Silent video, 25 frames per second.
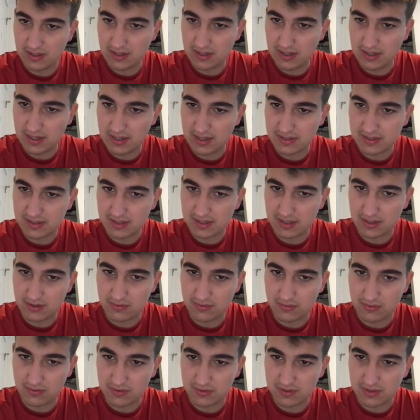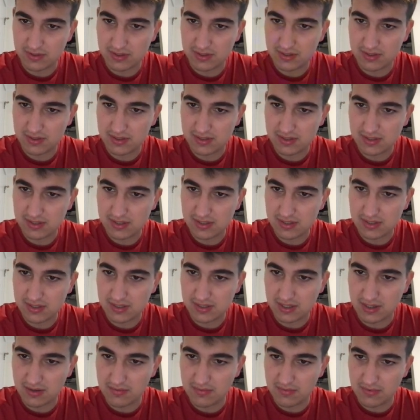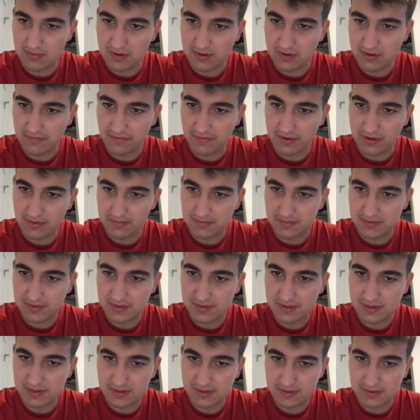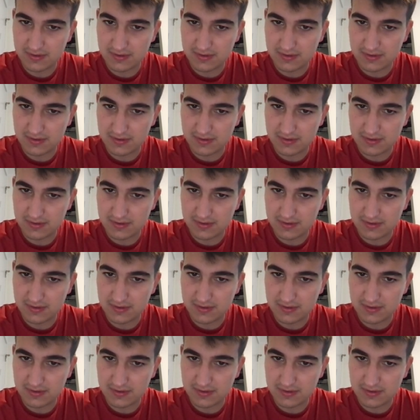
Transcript: s equals sum of nums.